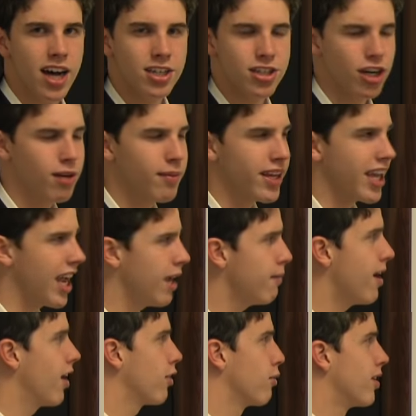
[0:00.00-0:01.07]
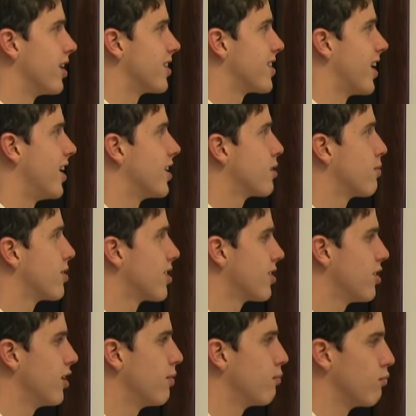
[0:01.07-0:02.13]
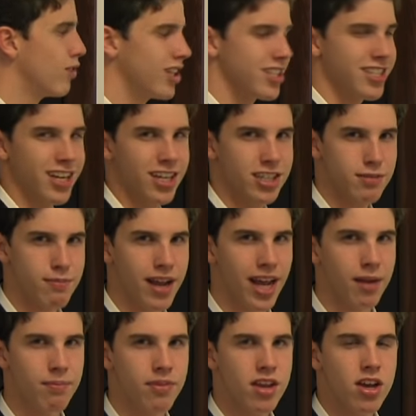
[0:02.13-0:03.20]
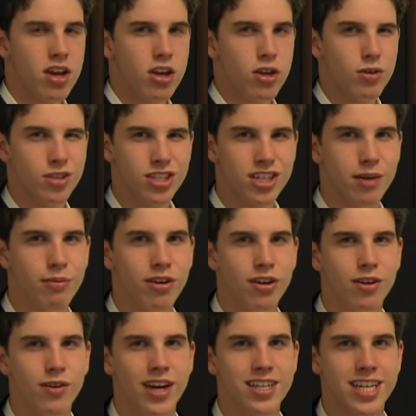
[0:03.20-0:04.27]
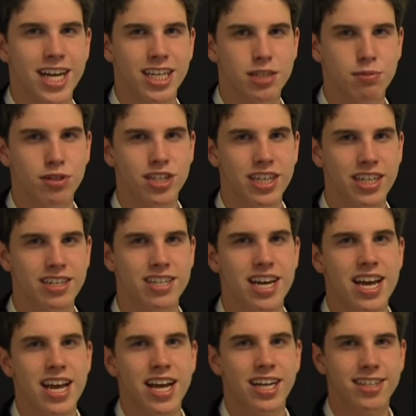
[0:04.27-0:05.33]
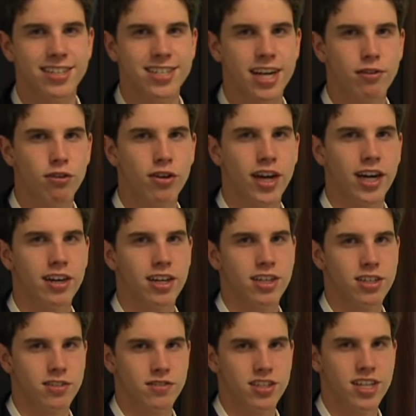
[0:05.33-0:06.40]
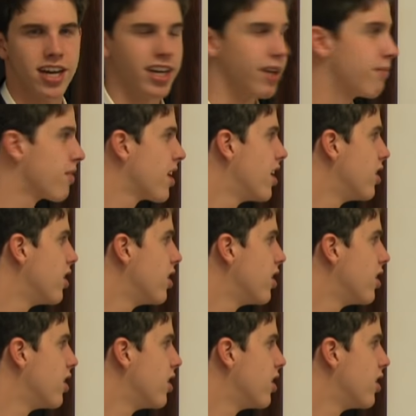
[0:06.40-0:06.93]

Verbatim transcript: A term that came out of the Renaissance was the term Renaissance man, who is someone who has expertise in several areas of study.